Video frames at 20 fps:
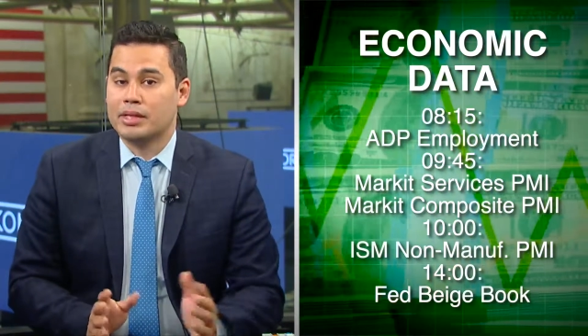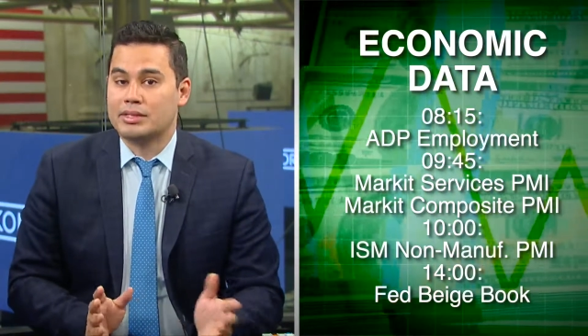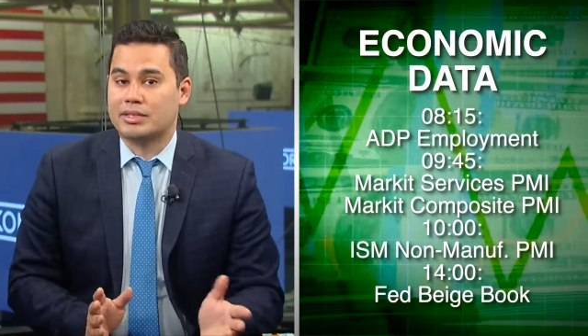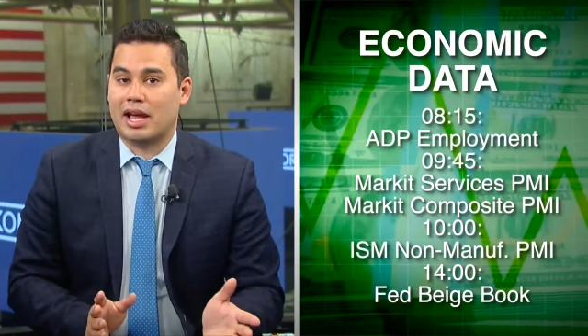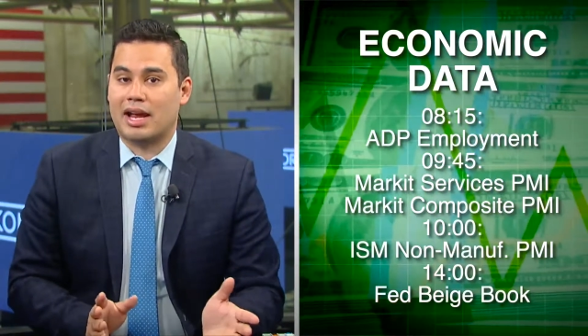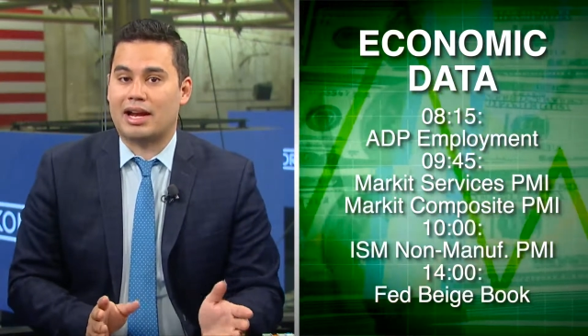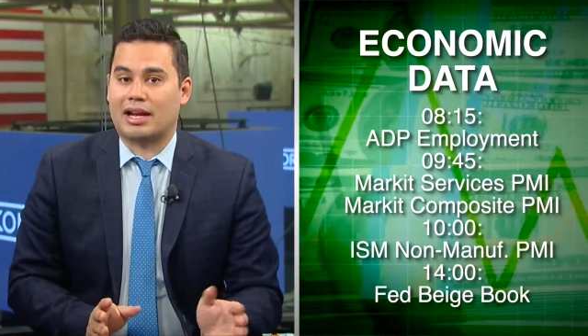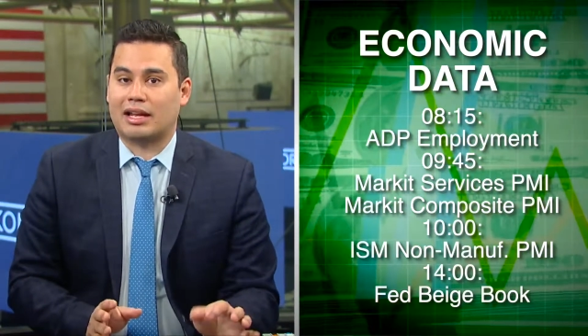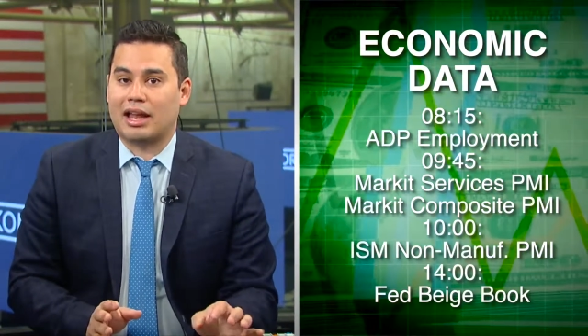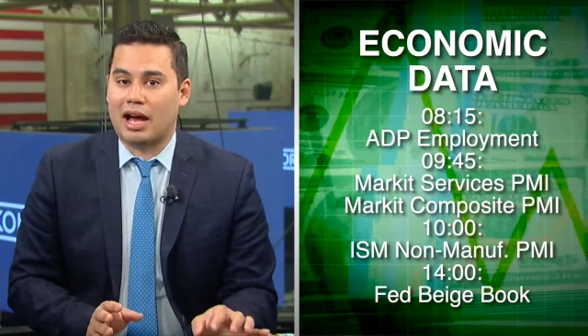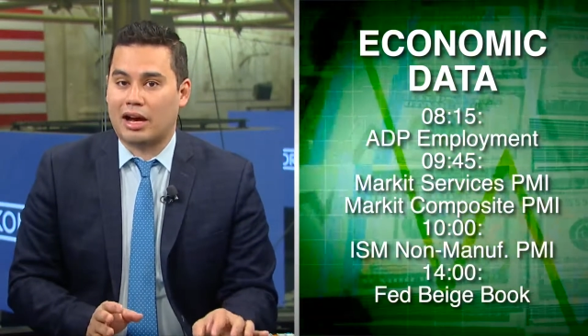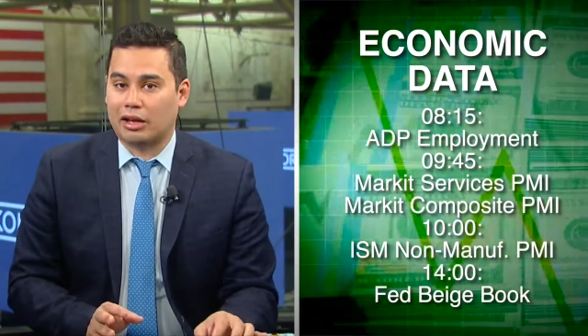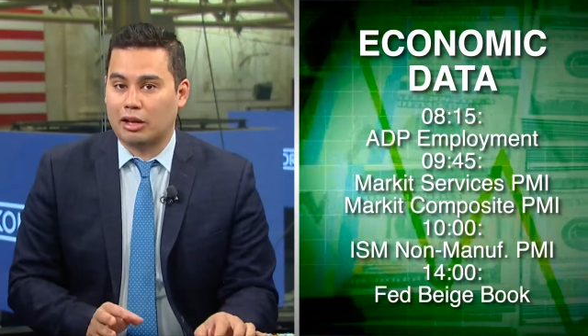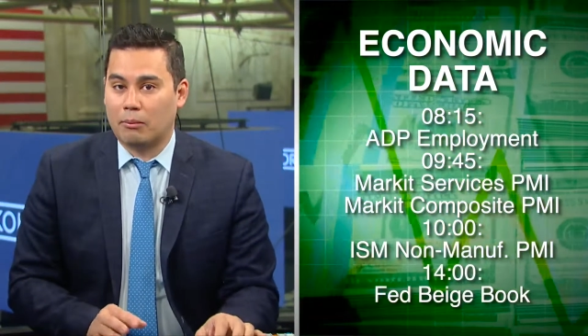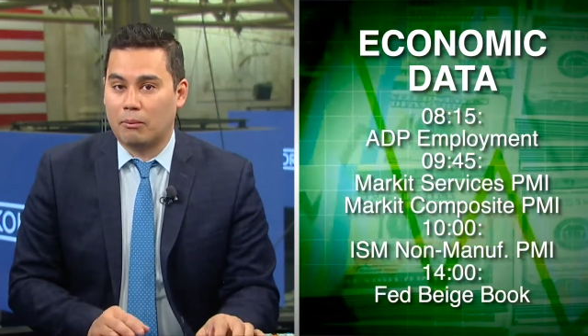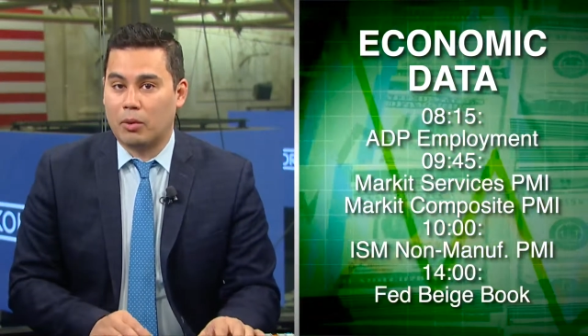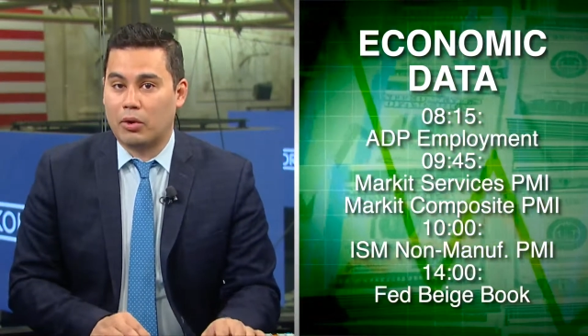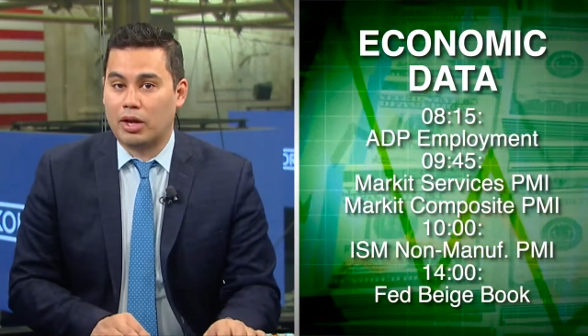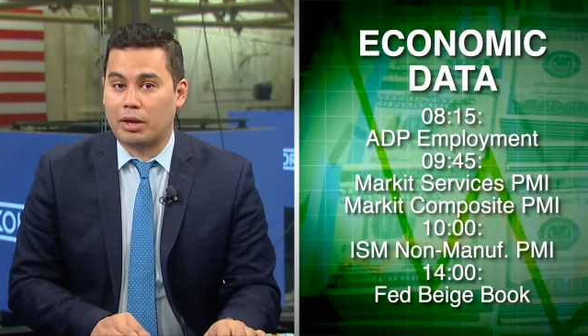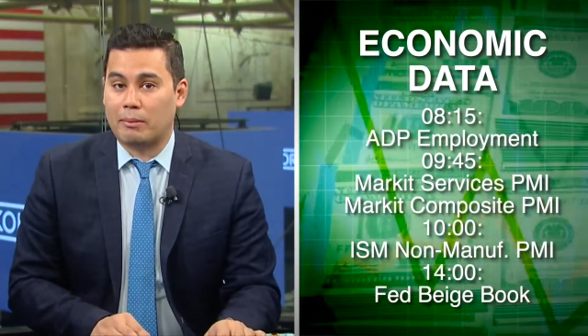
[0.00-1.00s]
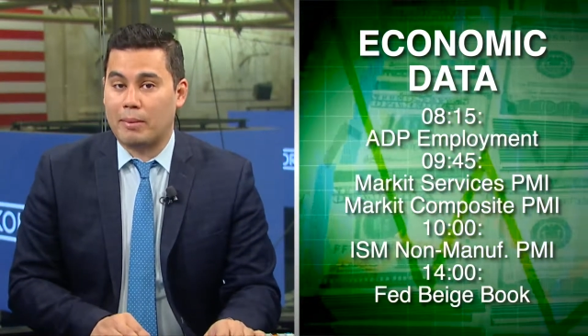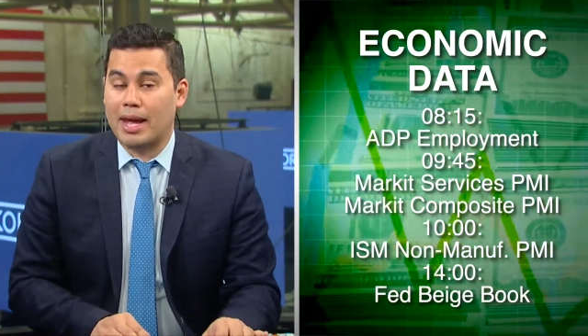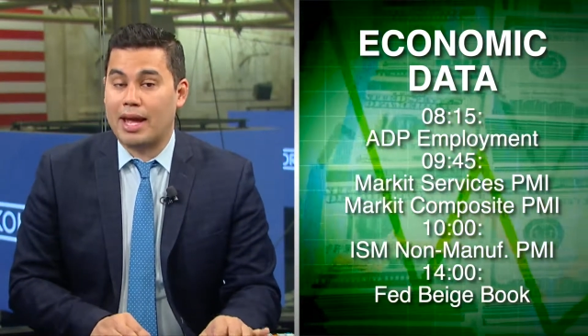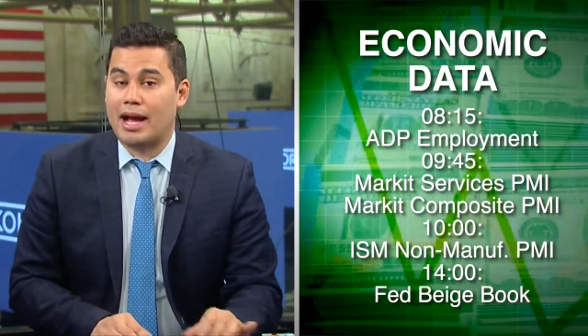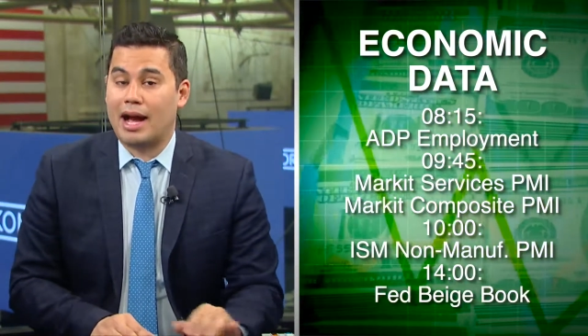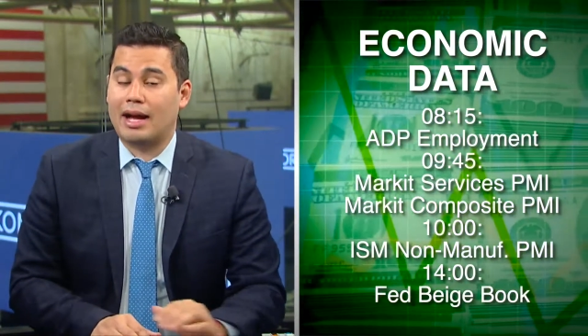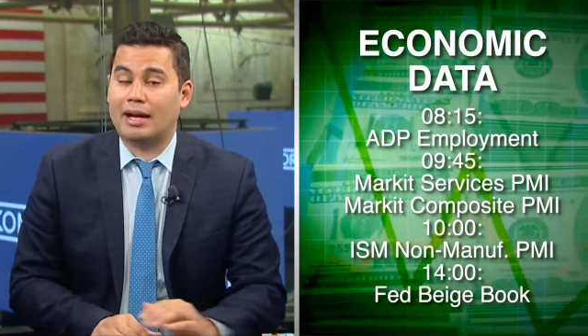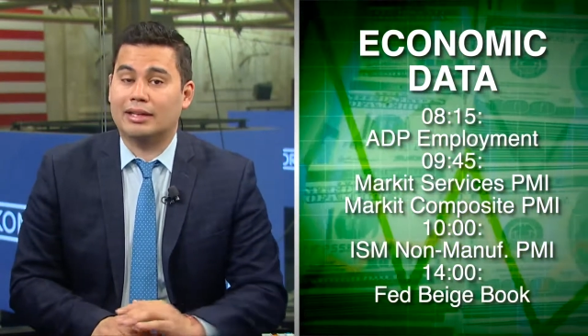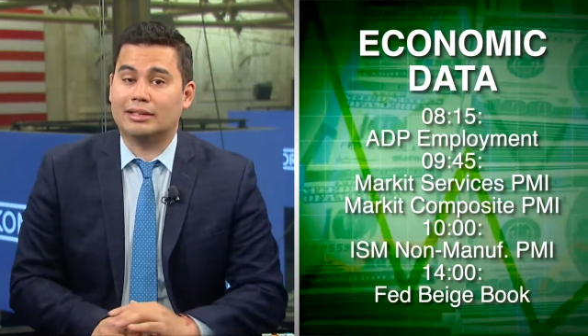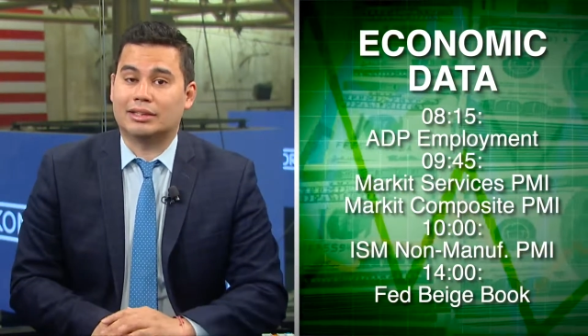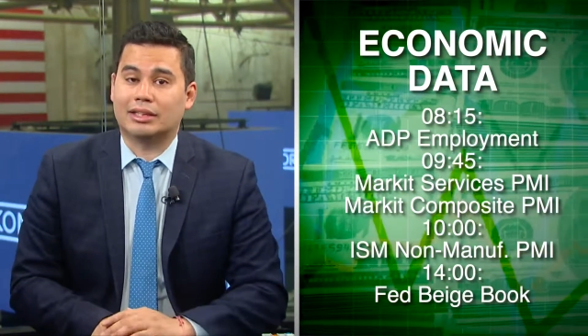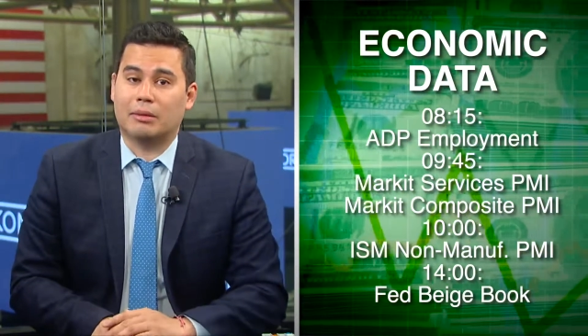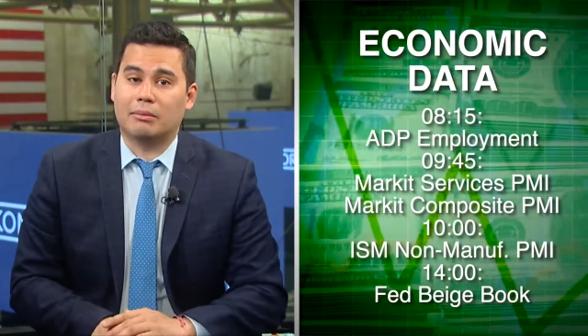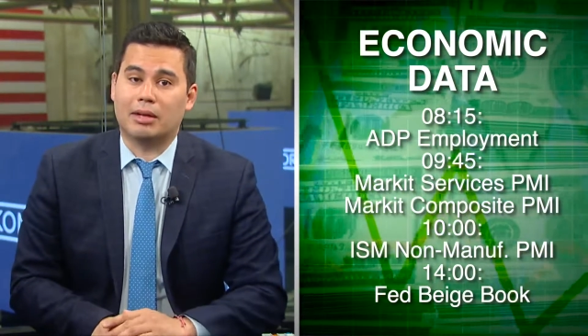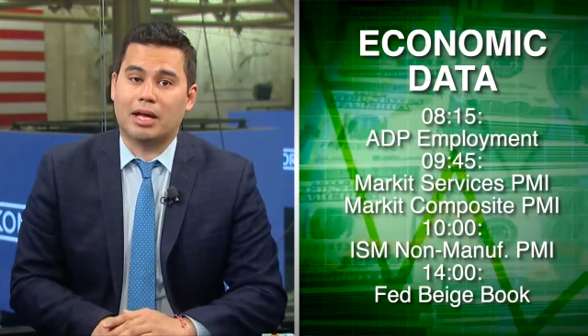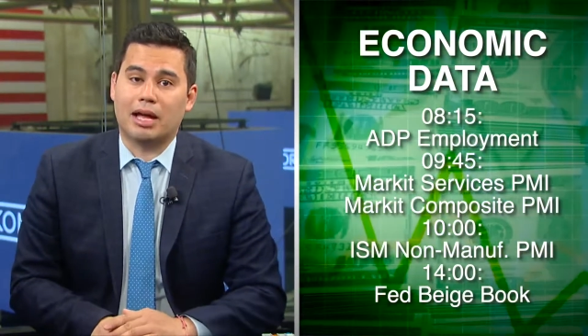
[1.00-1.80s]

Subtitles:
10 o'clock in the morning, May ISM